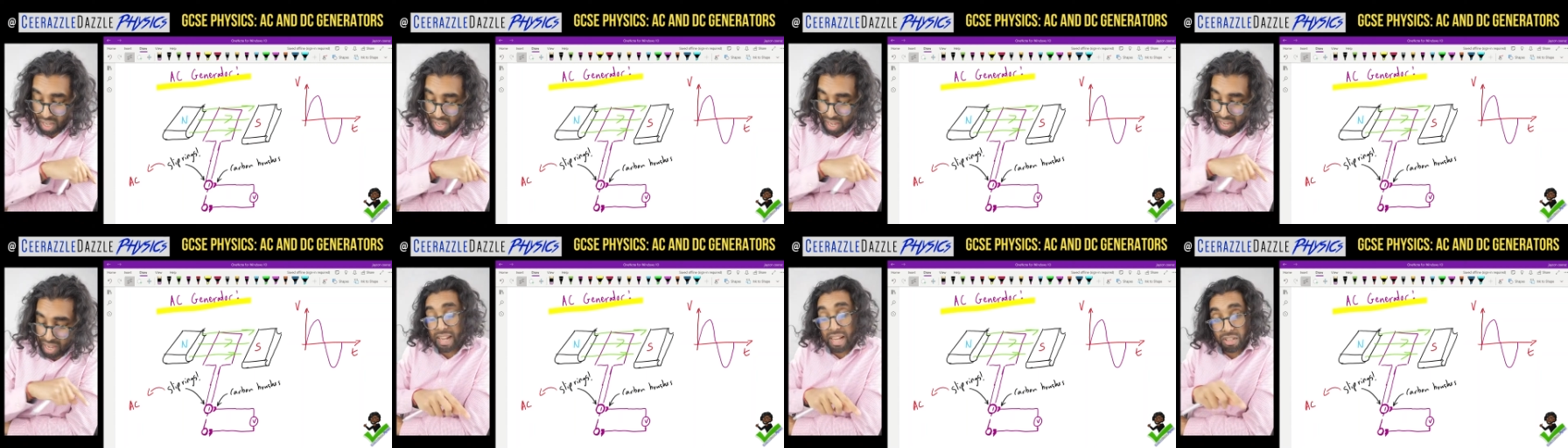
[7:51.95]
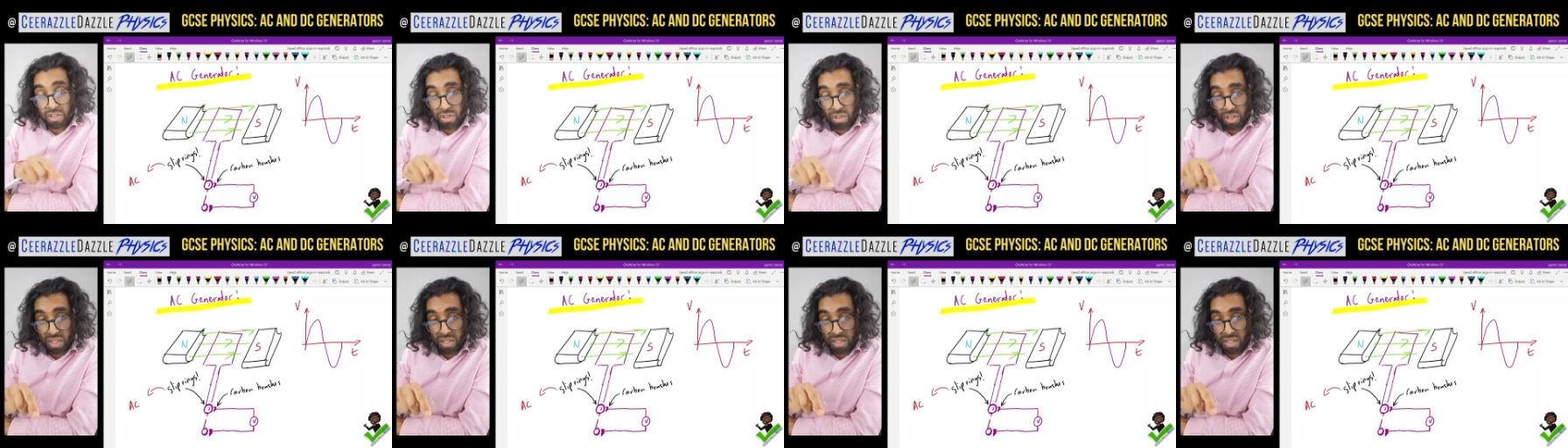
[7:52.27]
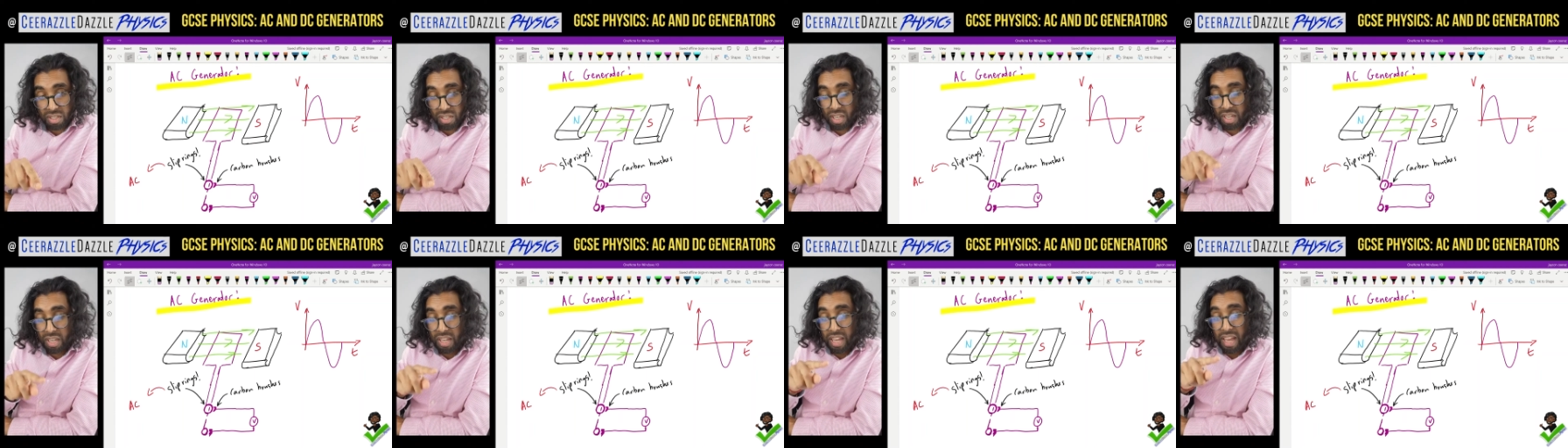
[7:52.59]
And as you can
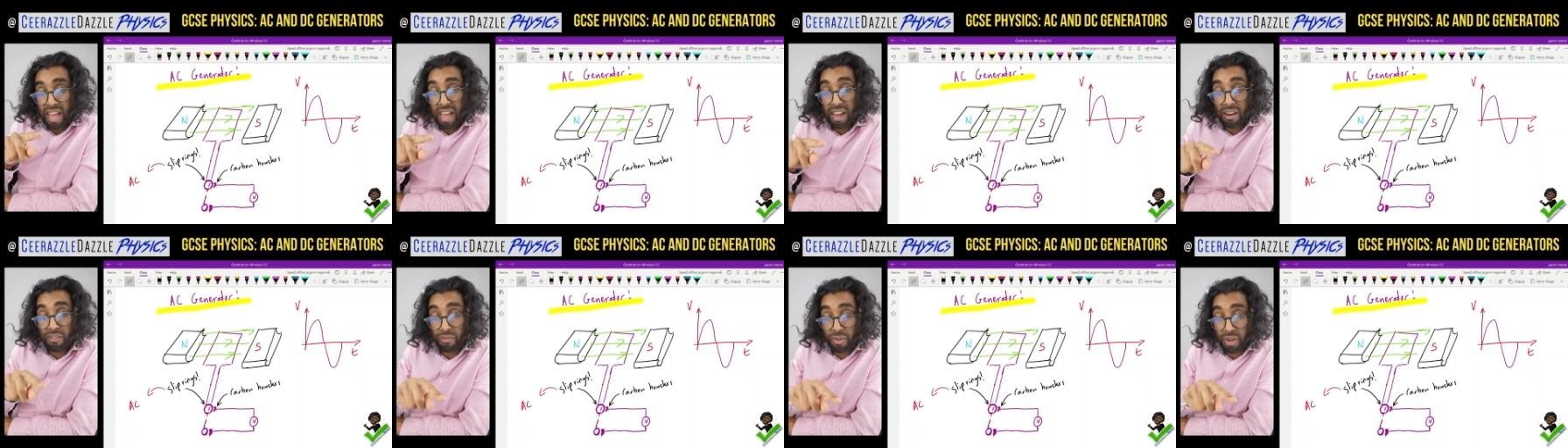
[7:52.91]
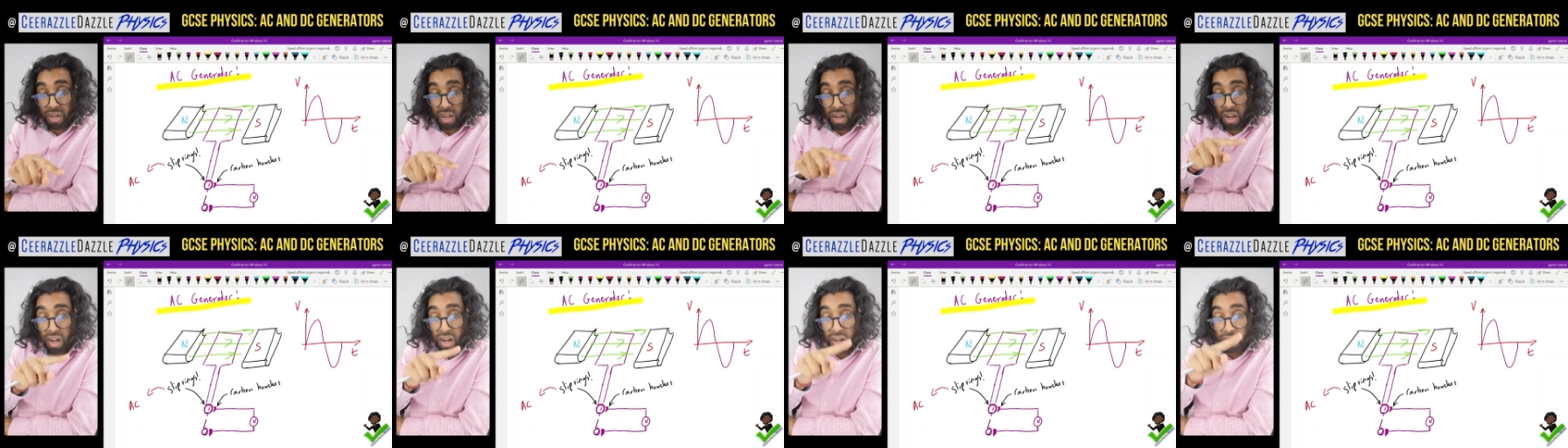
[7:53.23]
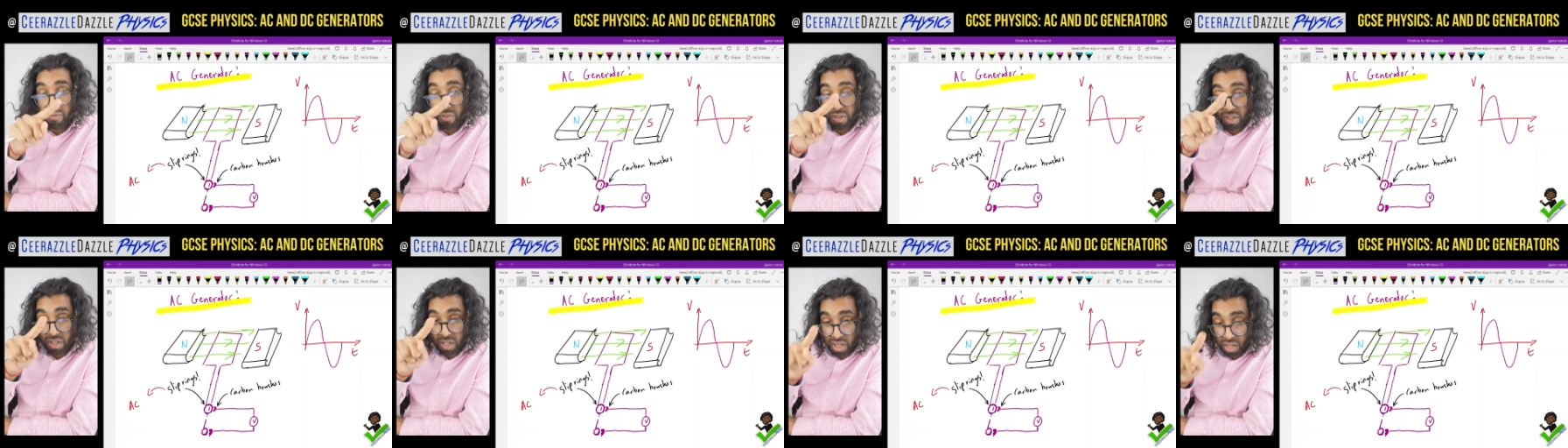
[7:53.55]
see, every
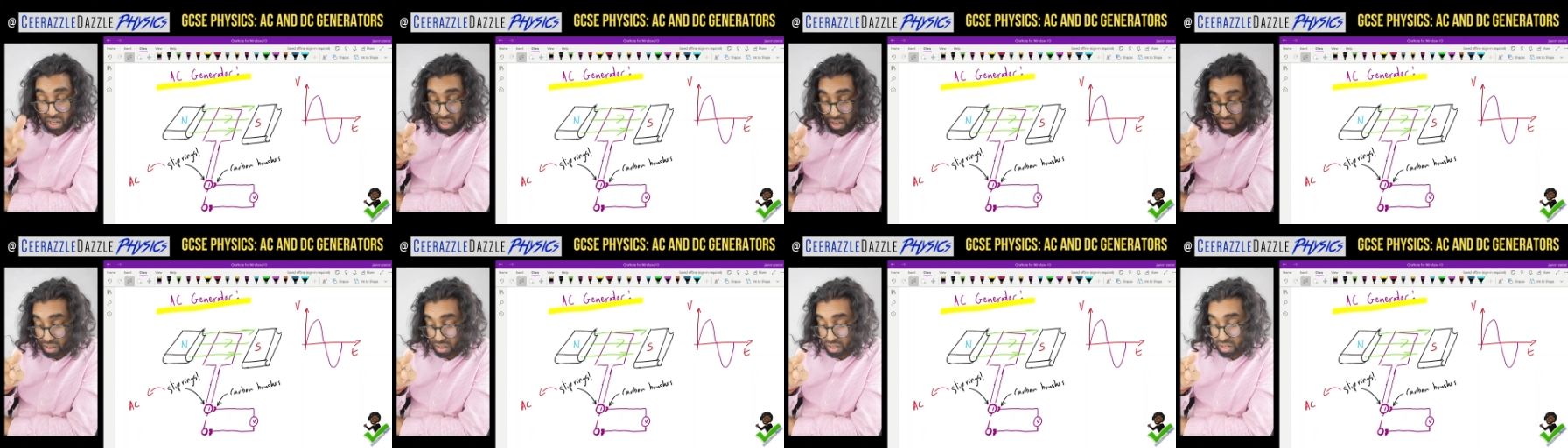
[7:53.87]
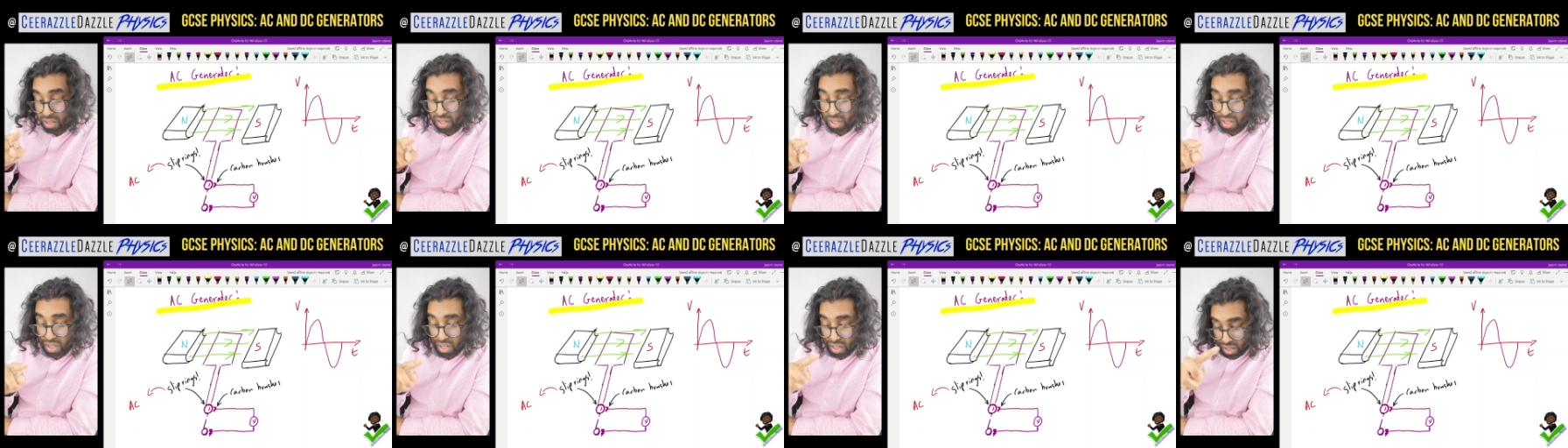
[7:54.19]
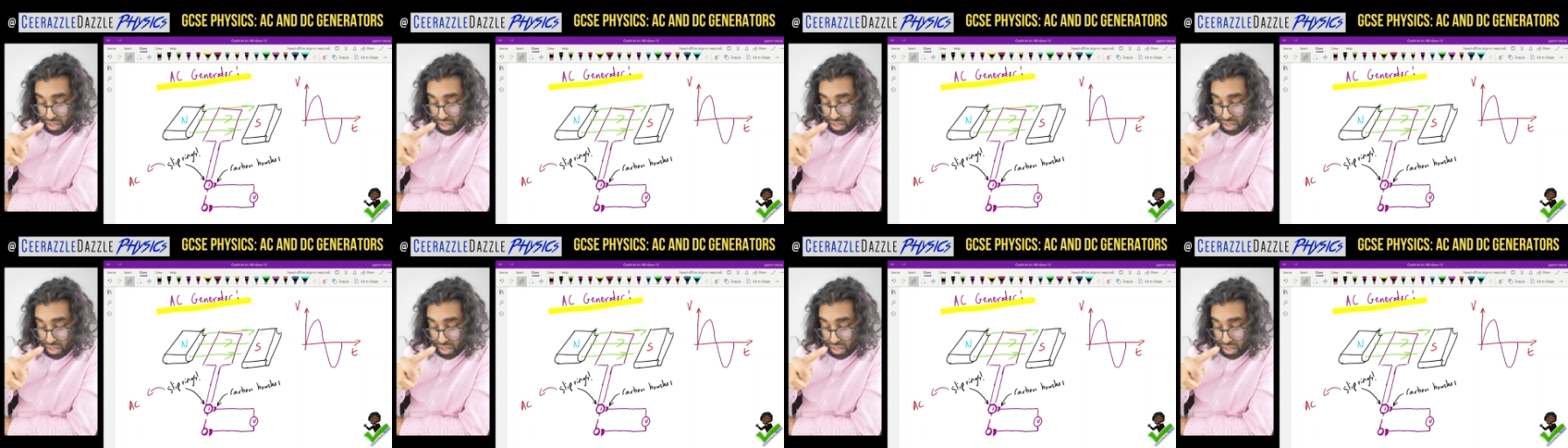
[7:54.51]
half turn,